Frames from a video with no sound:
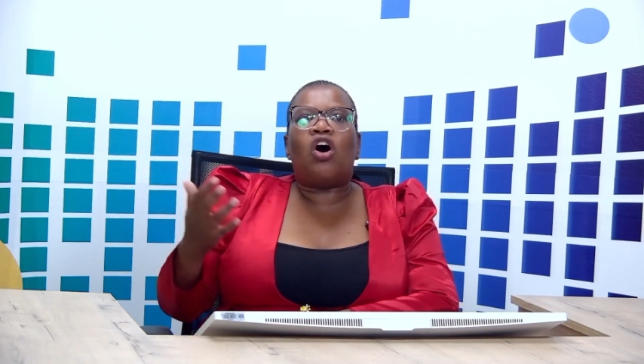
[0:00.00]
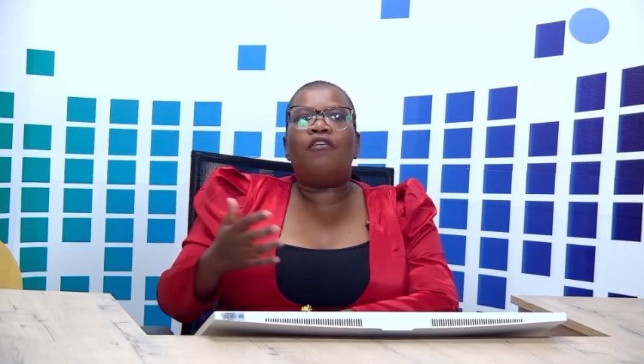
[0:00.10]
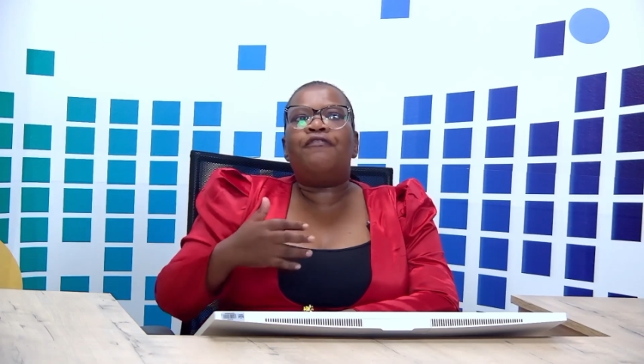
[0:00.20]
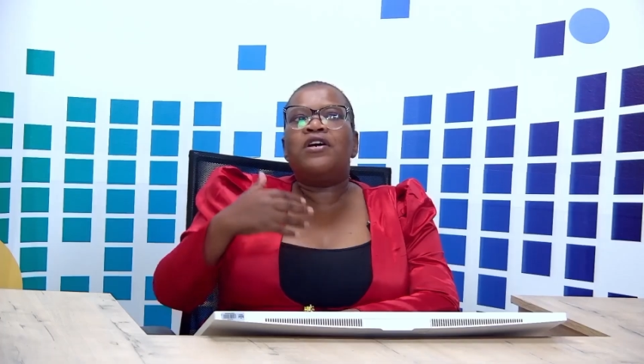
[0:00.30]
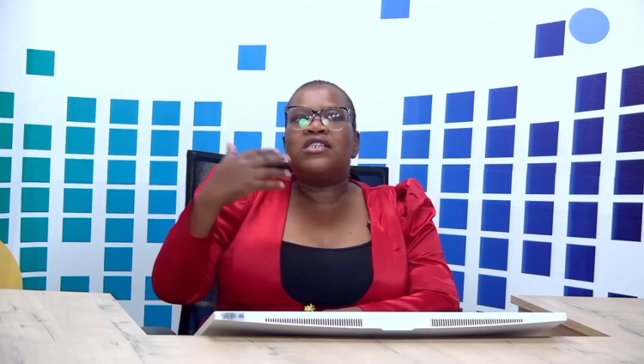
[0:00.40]

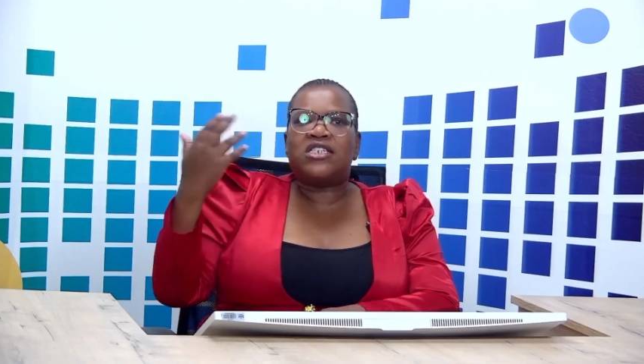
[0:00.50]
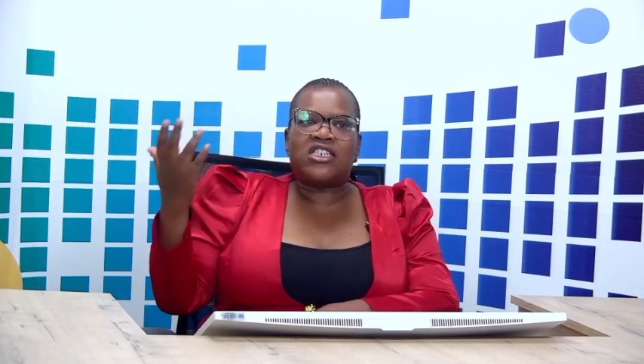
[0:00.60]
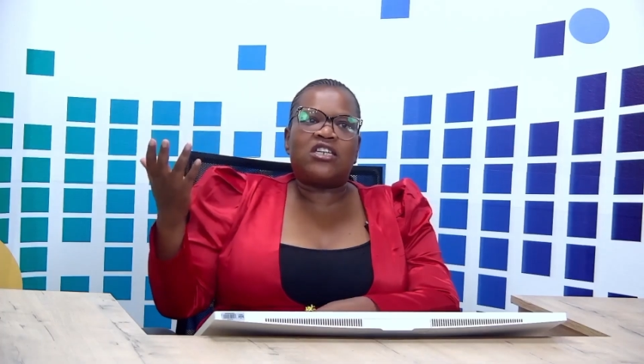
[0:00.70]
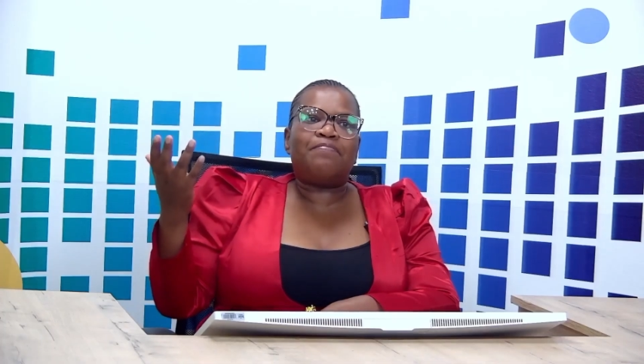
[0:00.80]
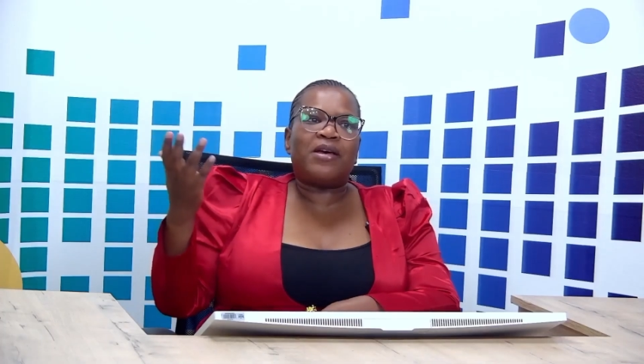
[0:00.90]
of
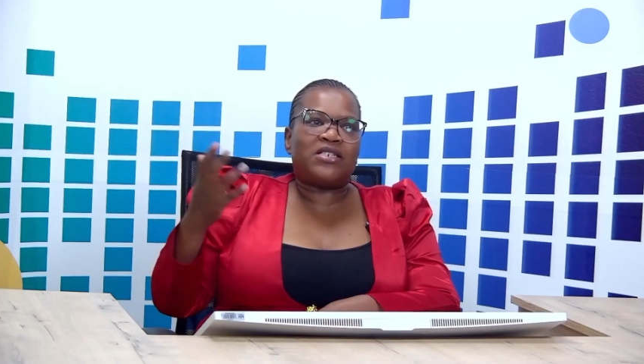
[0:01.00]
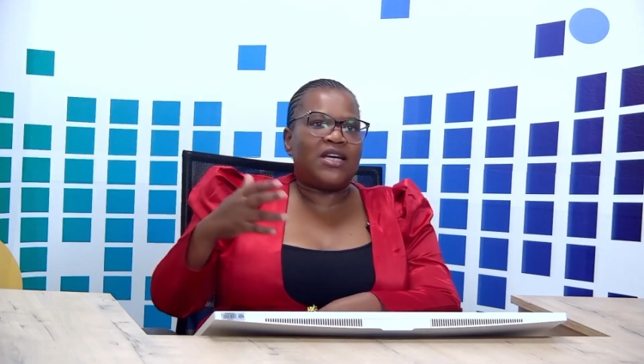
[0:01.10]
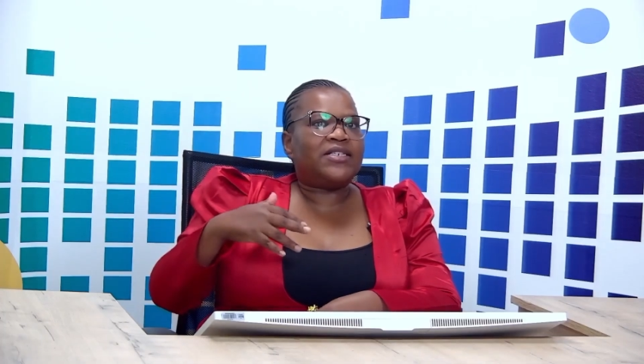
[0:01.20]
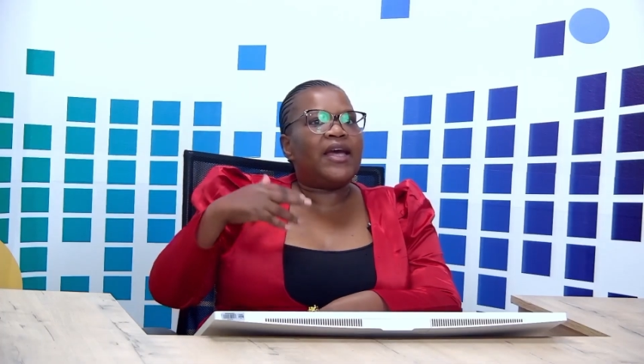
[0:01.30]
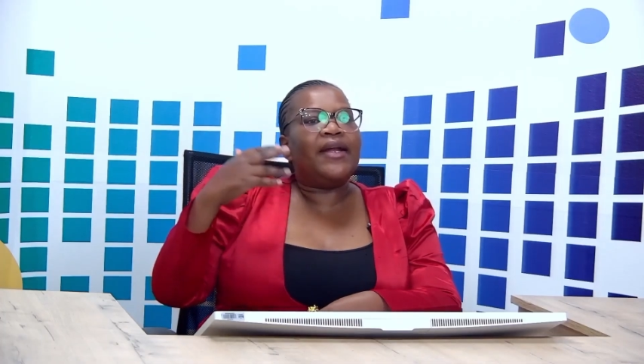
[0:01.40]

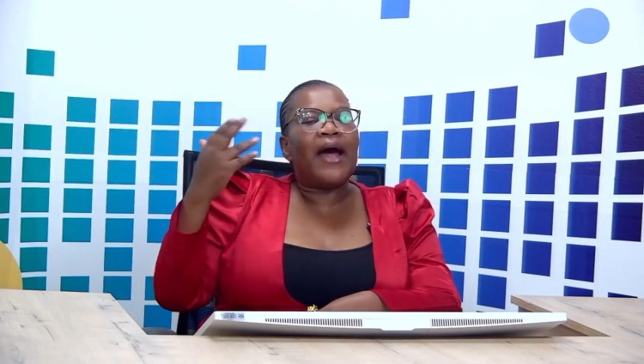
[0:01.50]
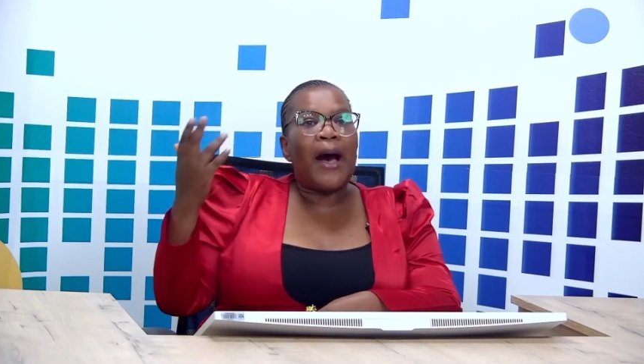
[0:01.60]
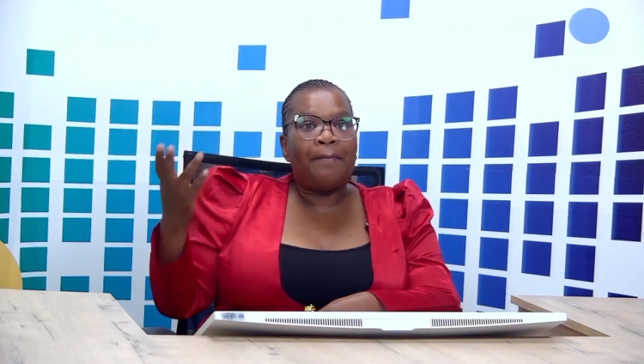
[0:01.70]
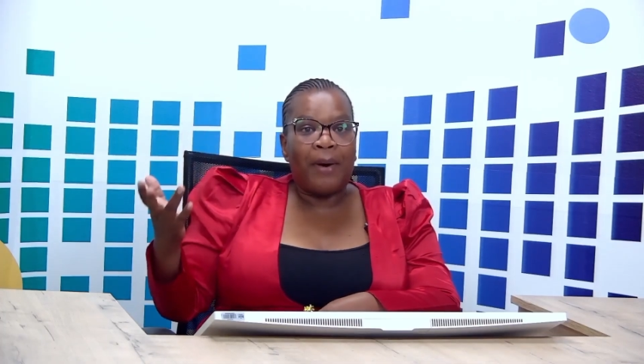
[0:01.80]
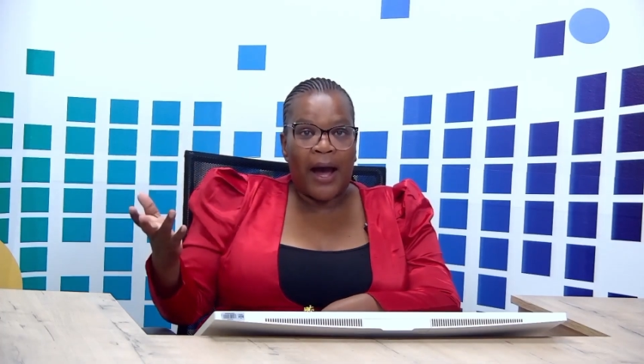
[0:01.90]
60% and
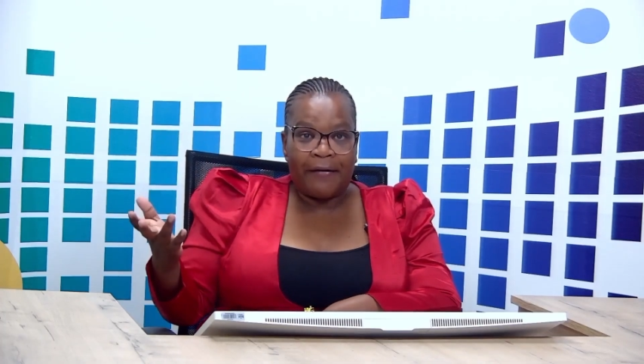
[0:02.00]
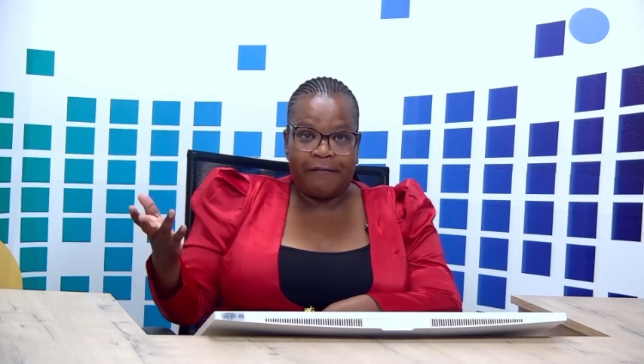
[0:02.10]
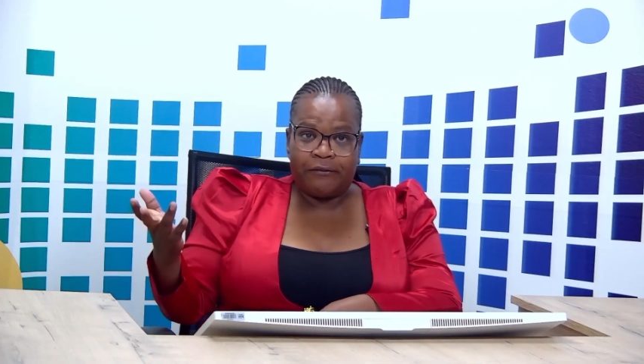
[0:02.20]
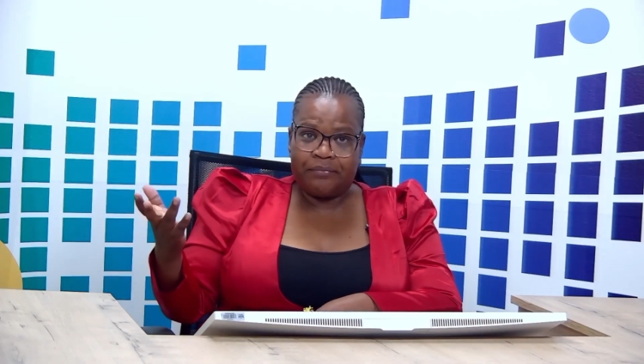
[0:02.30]
above.